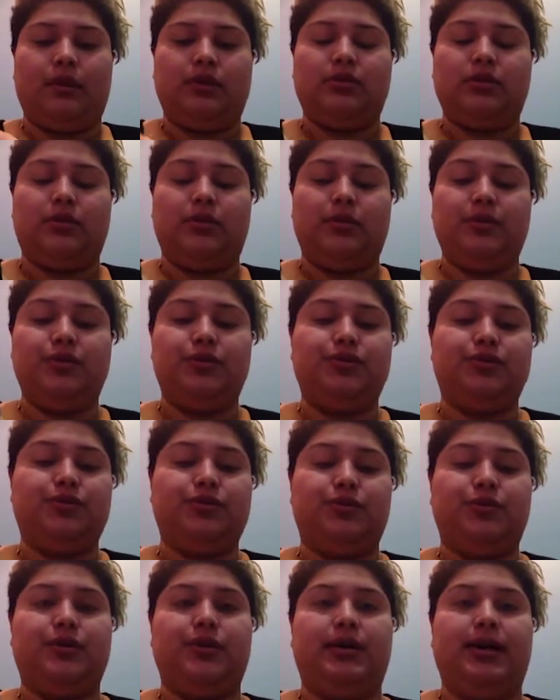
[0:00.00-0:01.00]
so I want to
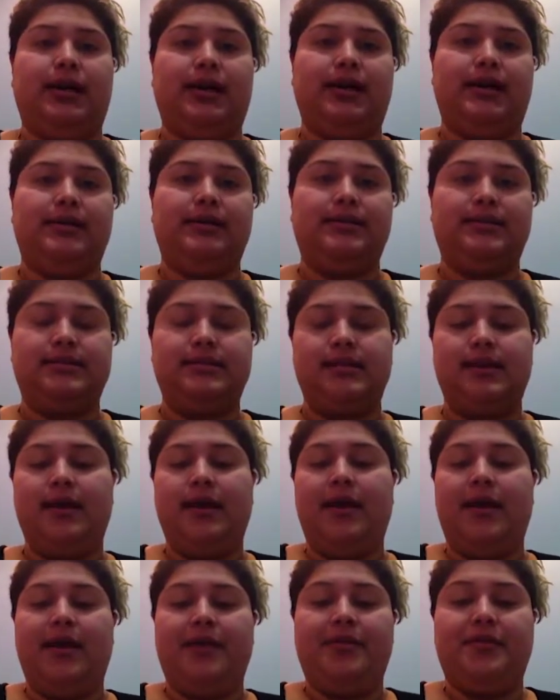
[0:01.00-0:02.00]
show you guys
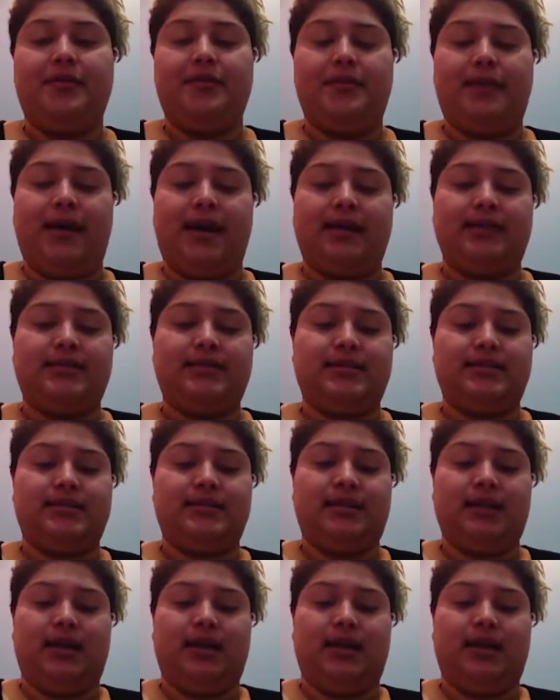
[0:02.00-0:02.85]
the masks